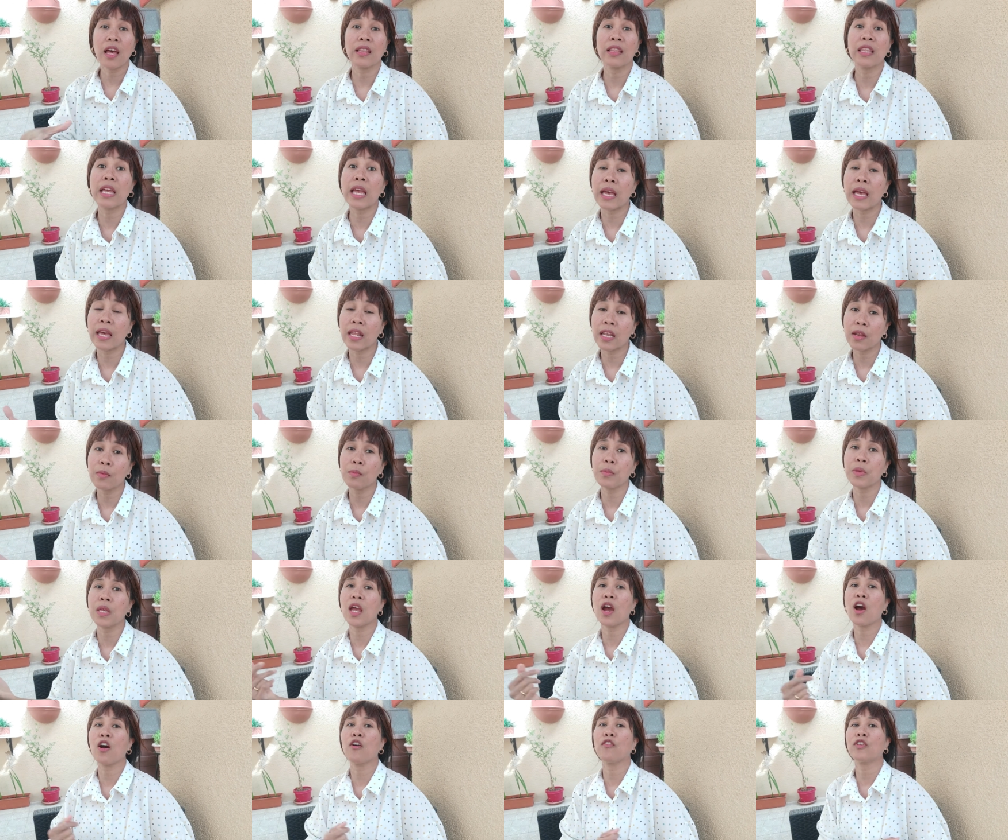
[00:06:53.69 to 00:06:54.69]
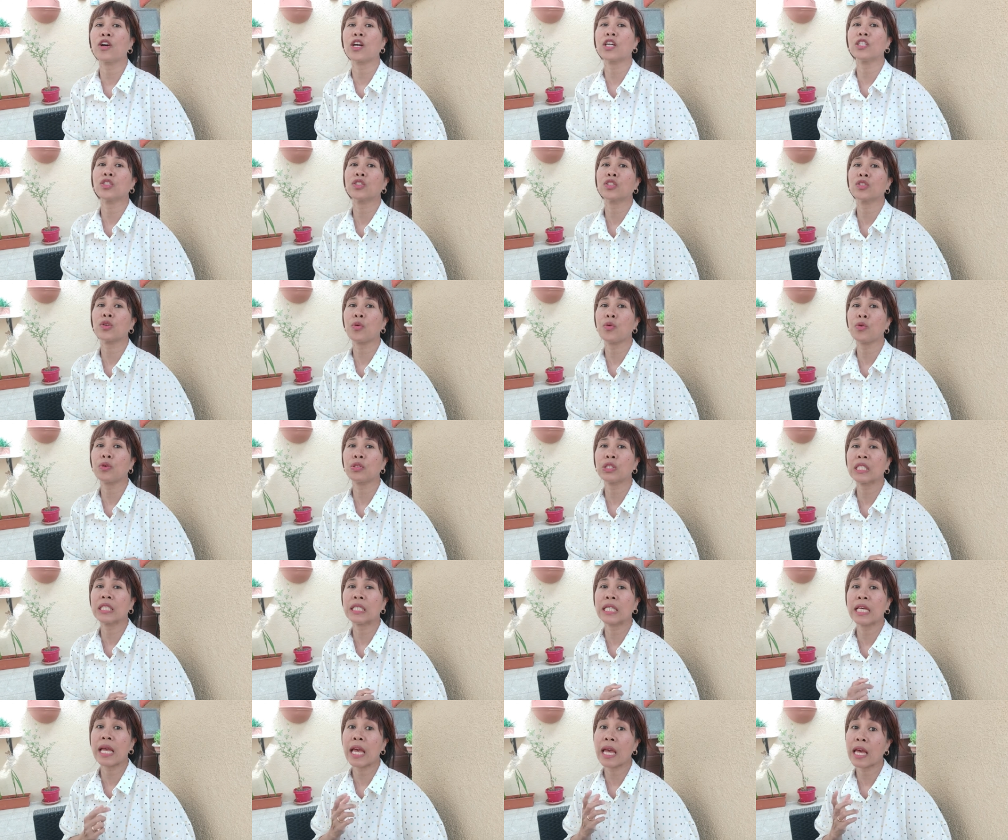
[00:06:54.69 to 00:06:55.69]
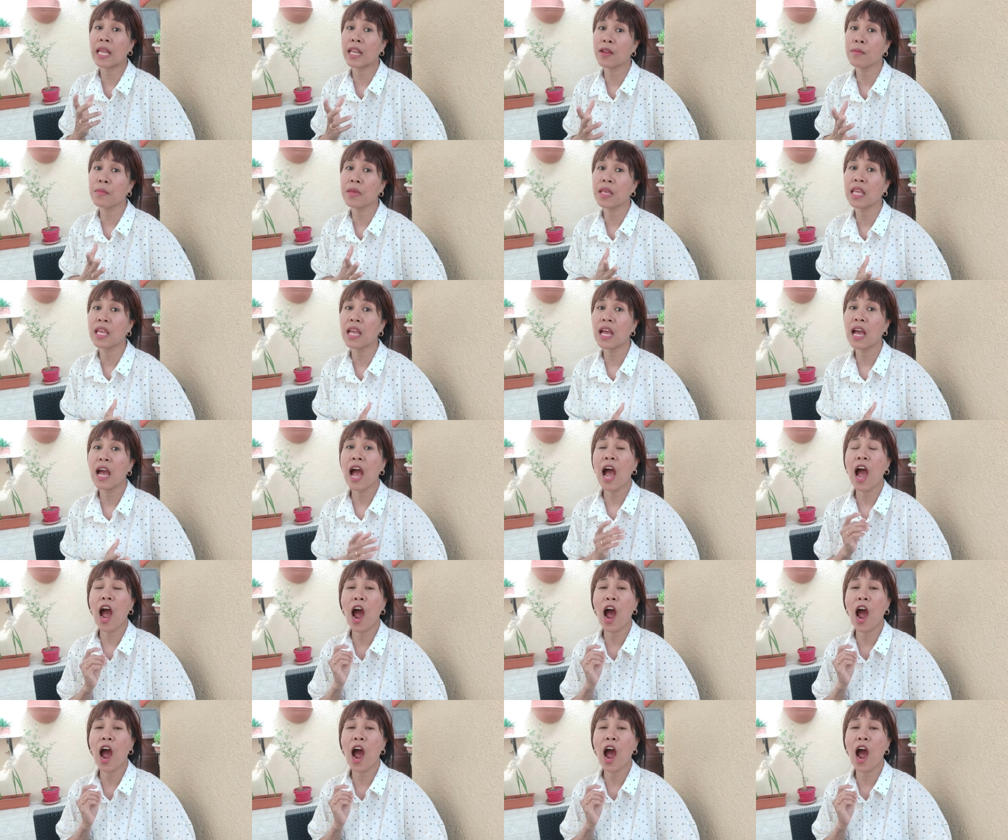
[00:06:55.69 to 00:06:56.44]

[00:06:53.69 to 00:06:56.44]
the enemy of our souls, the enemy